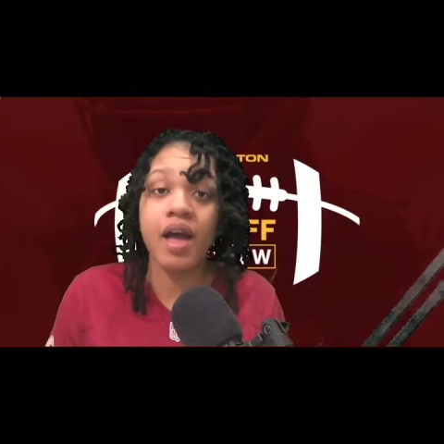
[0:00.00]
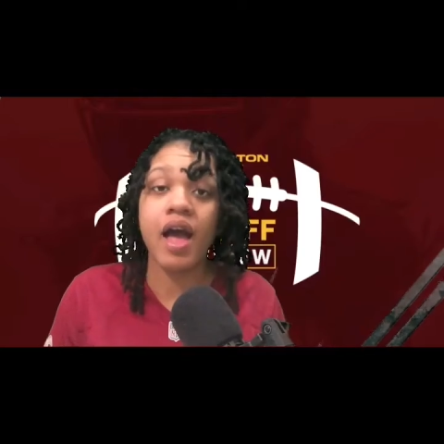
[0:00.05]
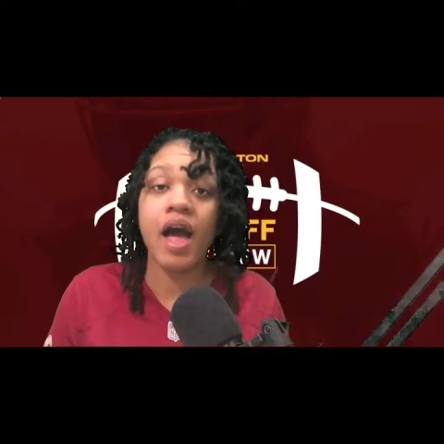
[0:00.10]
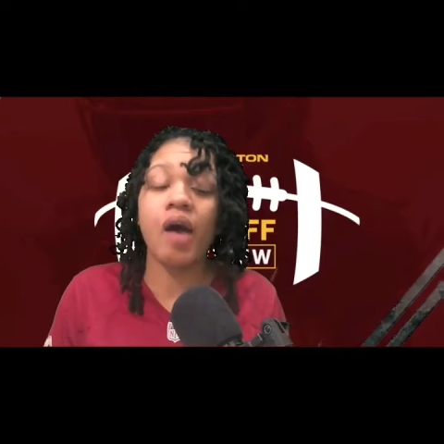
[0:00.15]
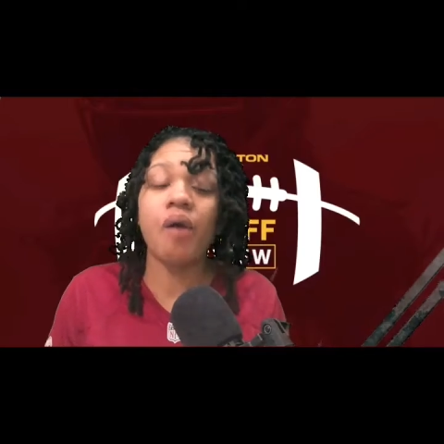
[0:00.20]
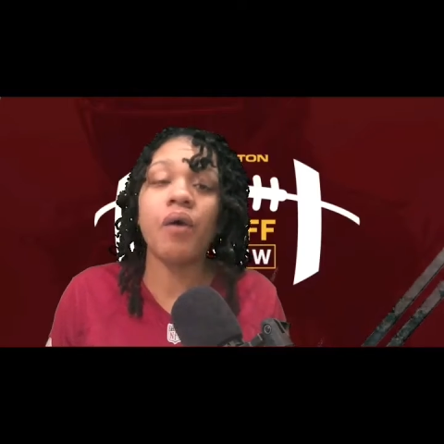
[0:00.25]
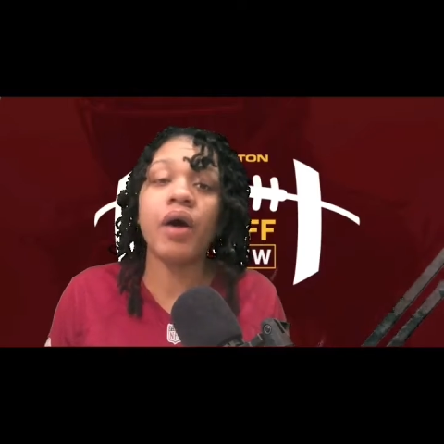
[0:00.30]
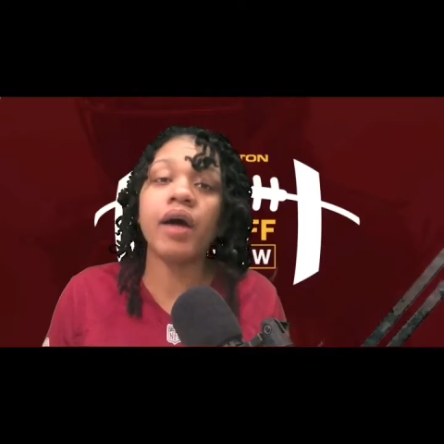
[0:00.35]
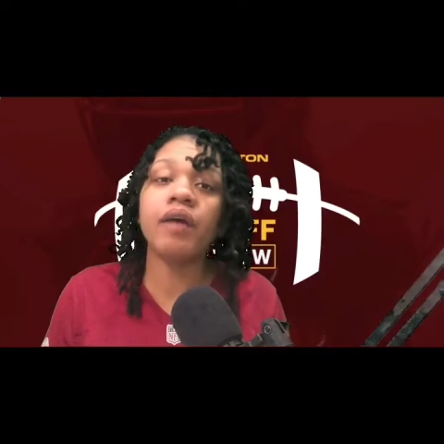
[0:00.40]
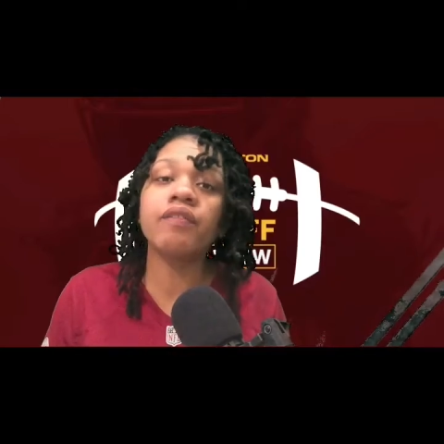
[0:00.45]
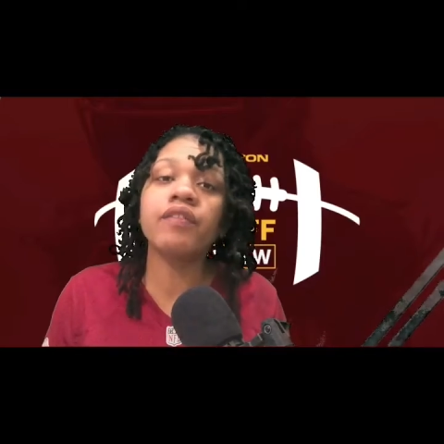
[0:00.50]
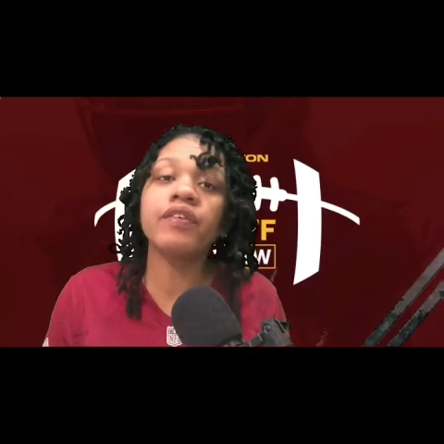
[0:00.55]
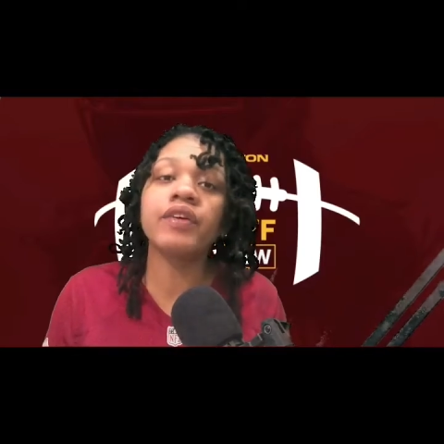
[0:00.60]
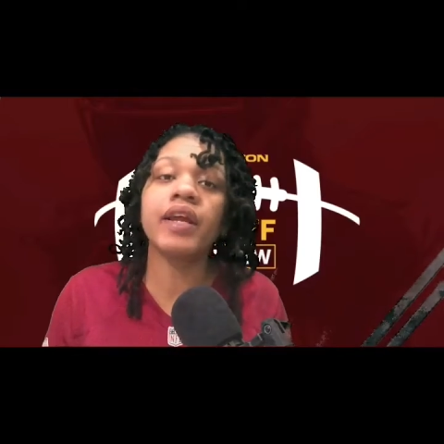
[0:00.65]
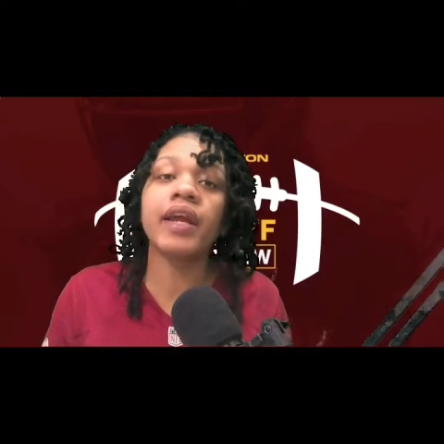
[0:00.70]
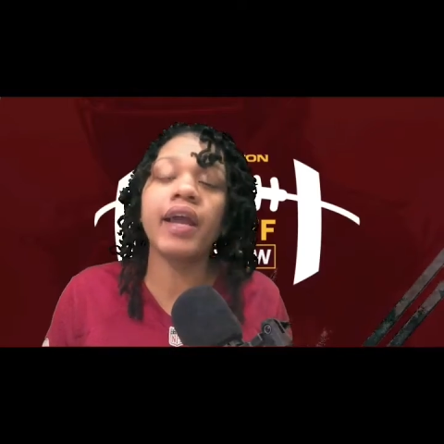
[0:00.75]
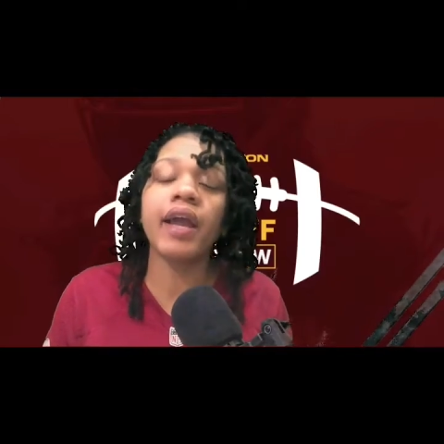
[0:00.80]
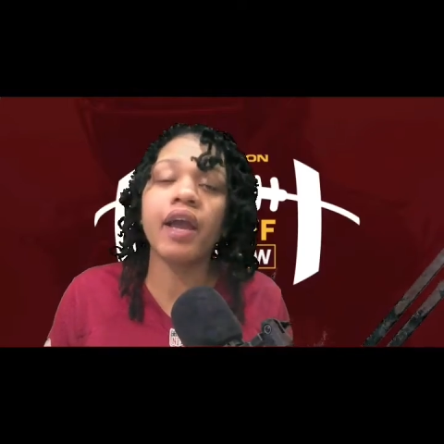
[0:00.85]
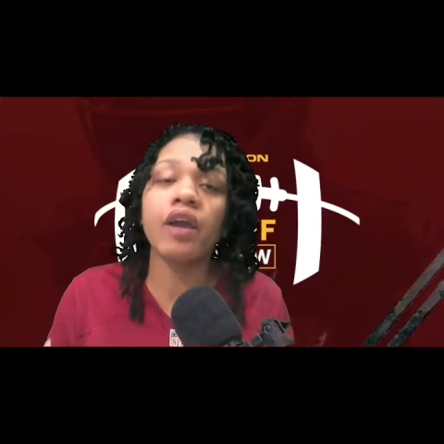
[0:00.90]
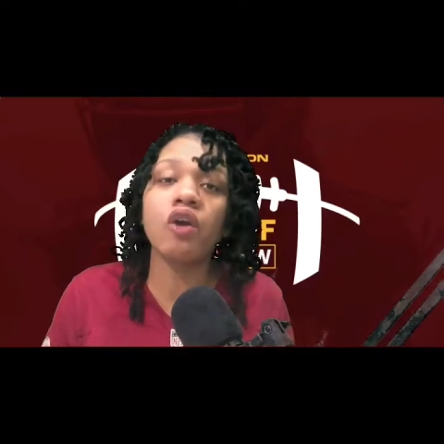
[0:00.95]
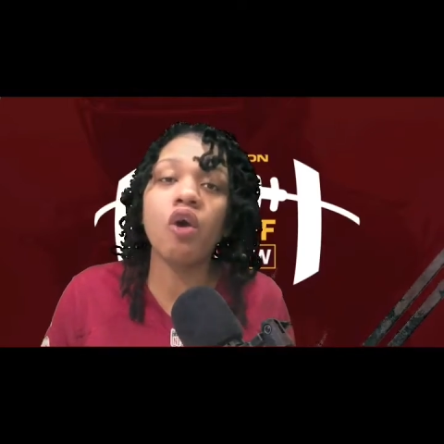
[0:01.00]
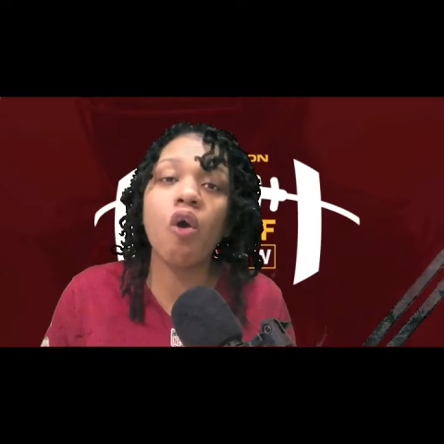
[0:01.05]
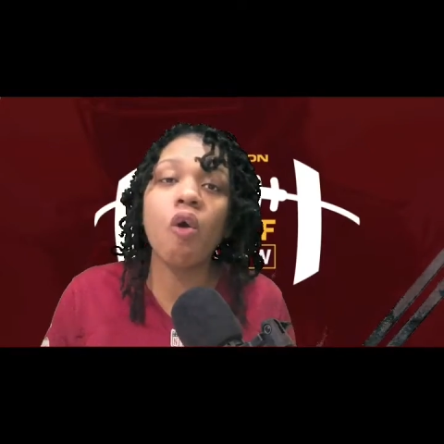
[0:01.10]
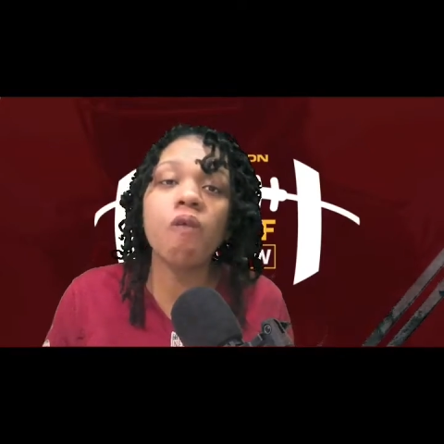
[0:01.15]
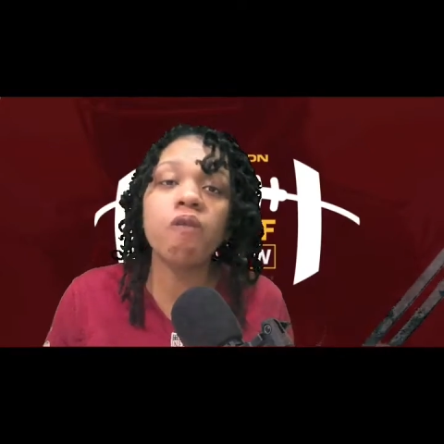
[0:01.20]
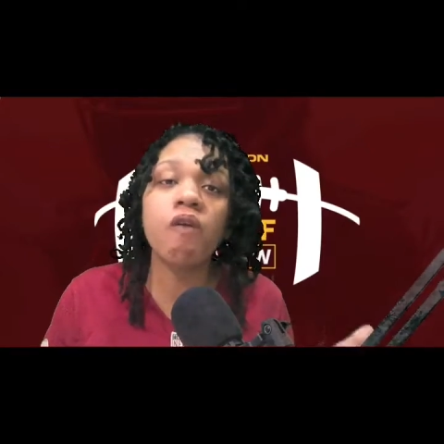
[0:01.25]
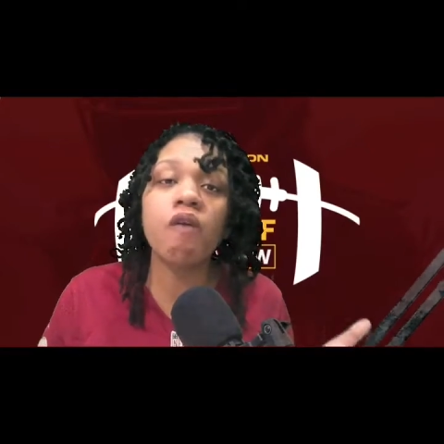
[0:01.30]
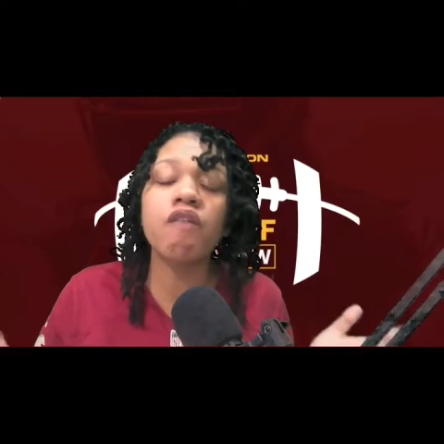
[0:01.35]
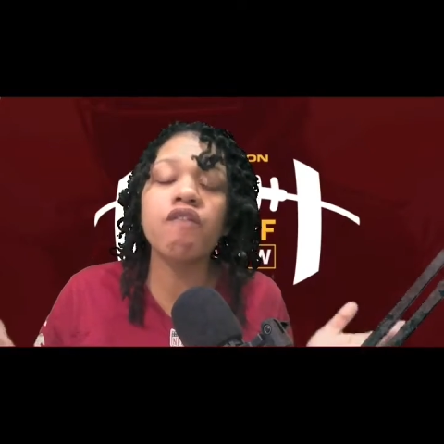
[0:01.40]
However, they had over